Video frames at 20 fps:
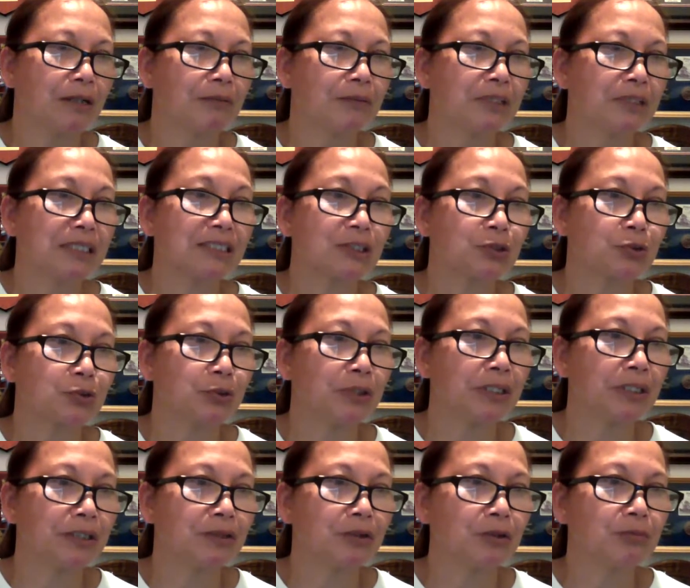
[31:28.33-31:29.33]

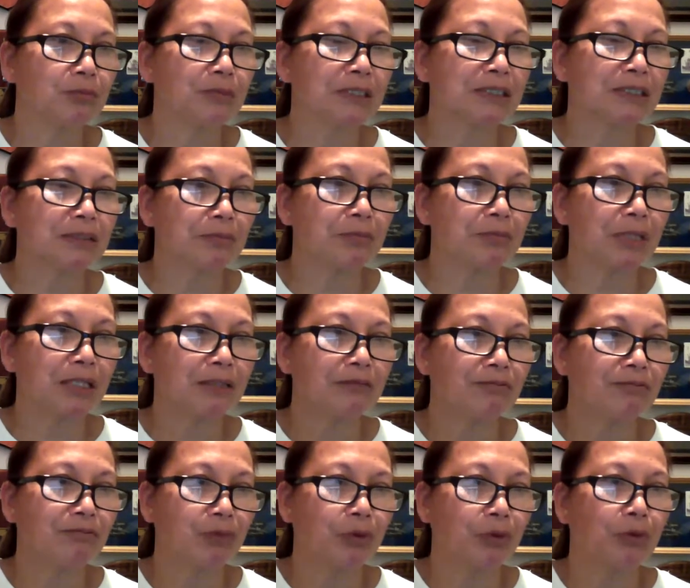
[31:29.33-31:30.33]
strength of the cement
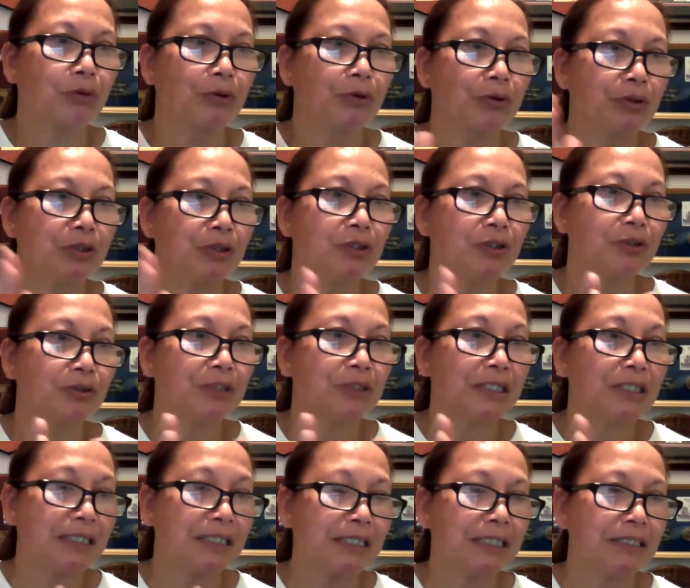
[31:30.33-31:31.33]
for the
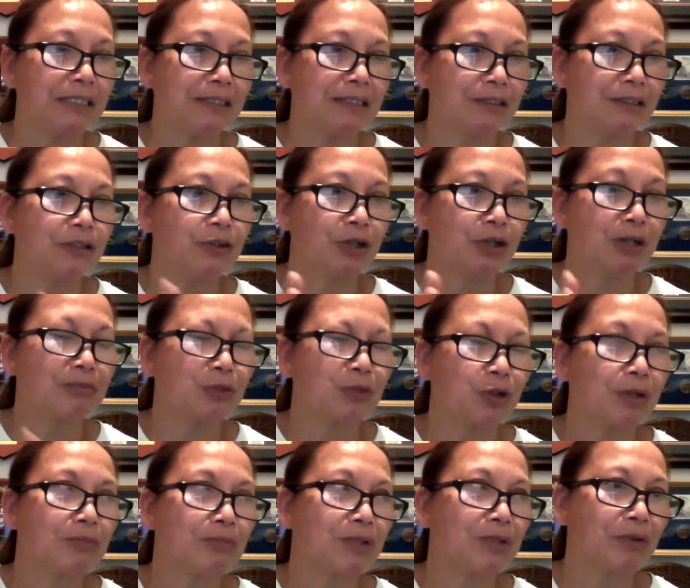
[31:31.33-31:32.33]
heat. You have to
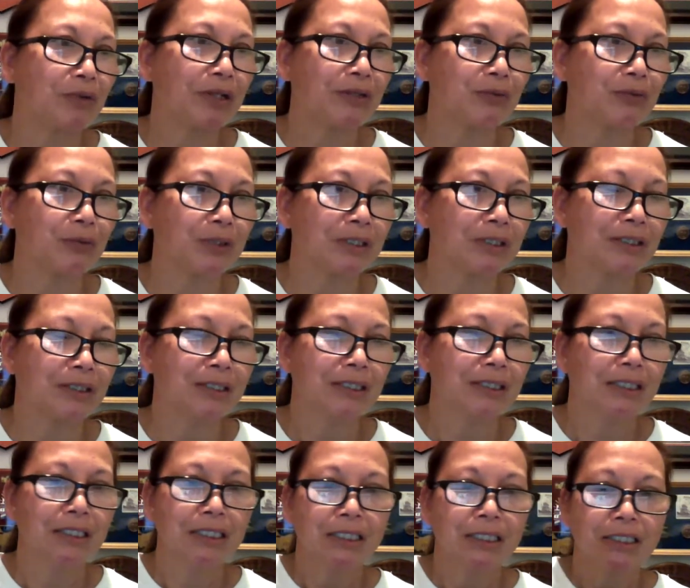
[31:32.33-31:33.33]
have the right one.
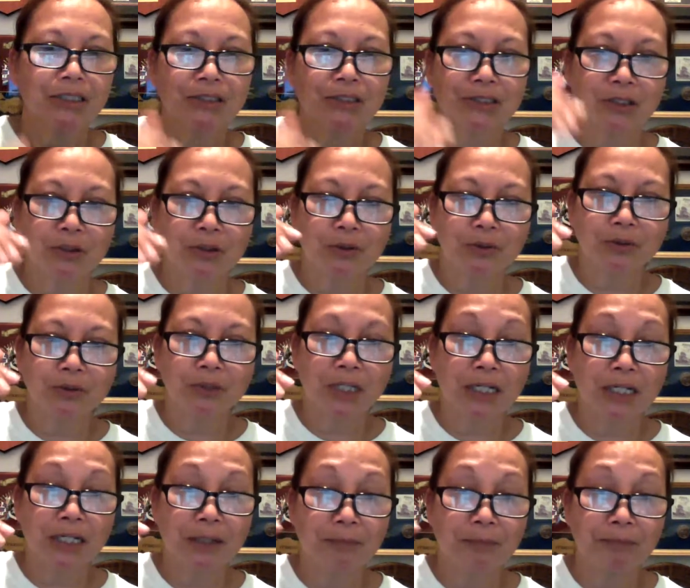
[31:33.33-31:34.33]
So
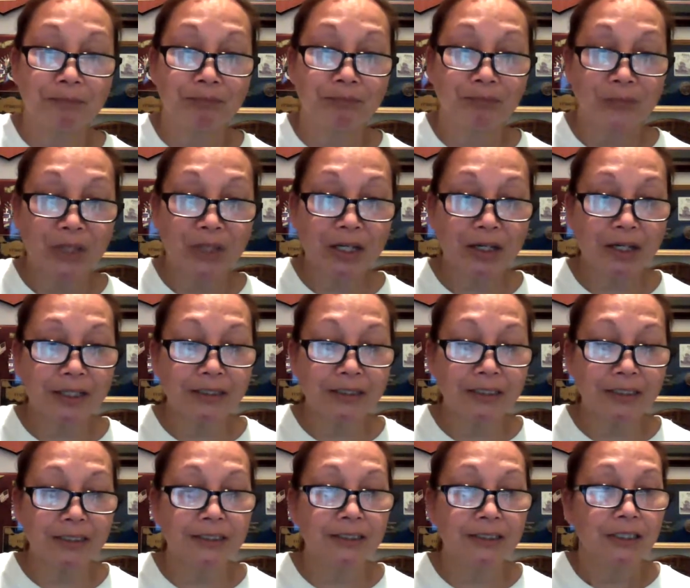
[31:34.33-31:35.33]
yeah, I
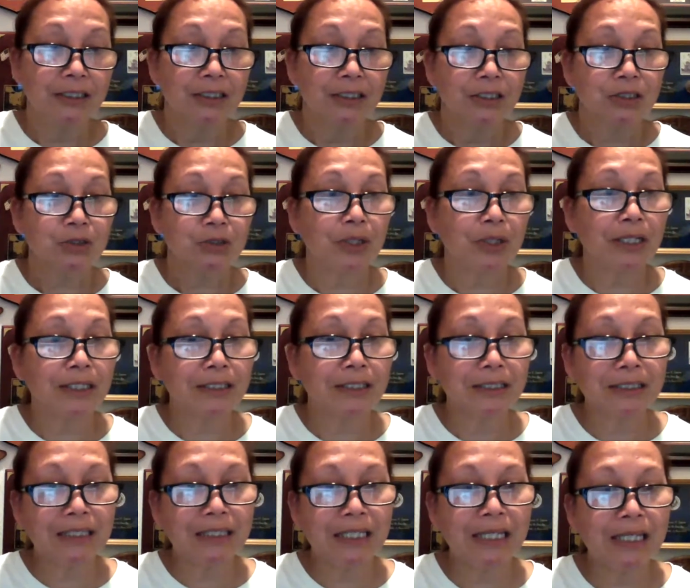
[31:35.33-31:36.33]
did. So I
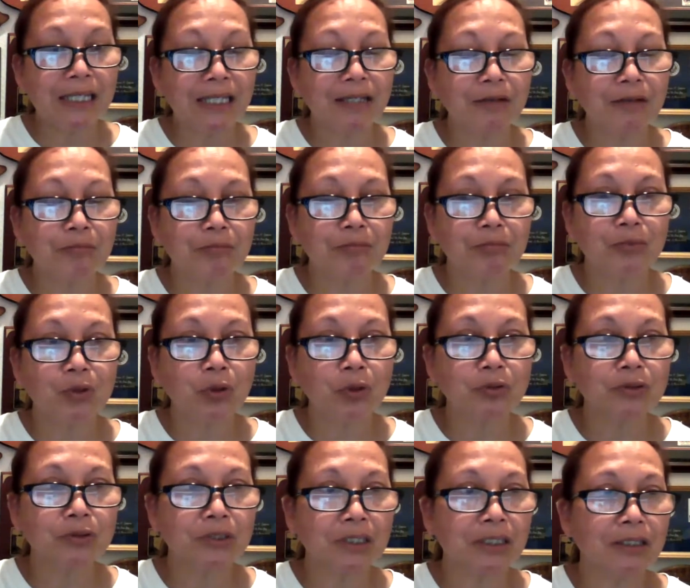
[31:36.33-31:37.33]
think
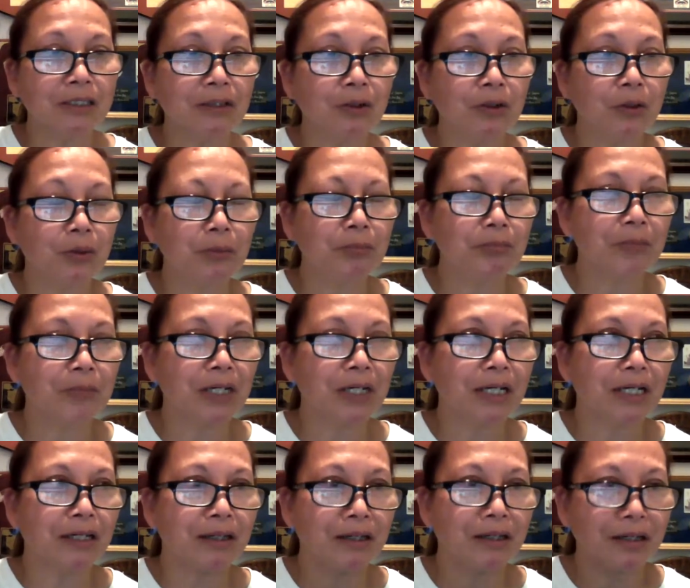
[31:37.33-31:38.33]
total of
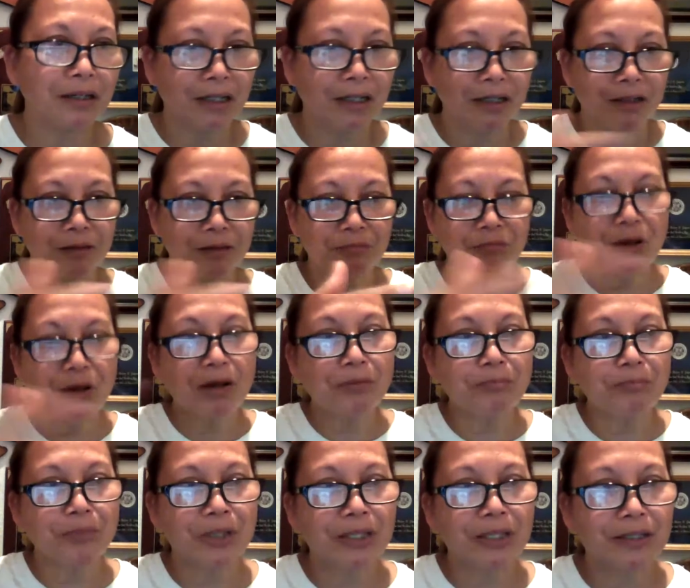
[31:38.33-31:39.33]
my
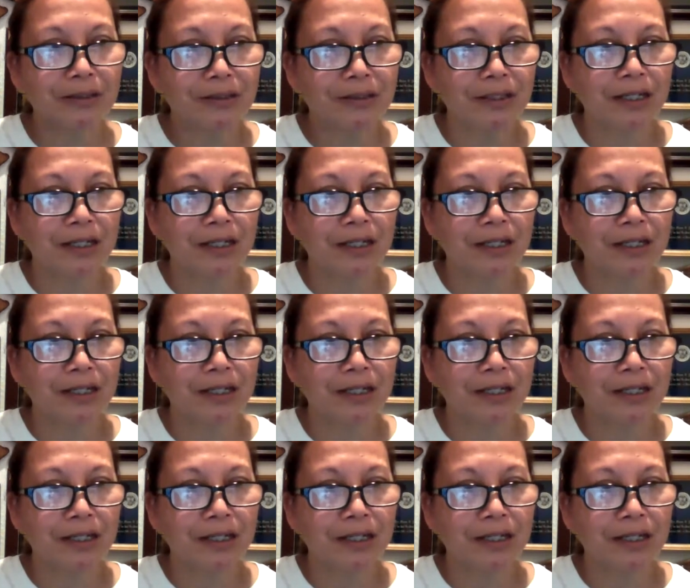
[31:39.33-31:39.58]
carpet.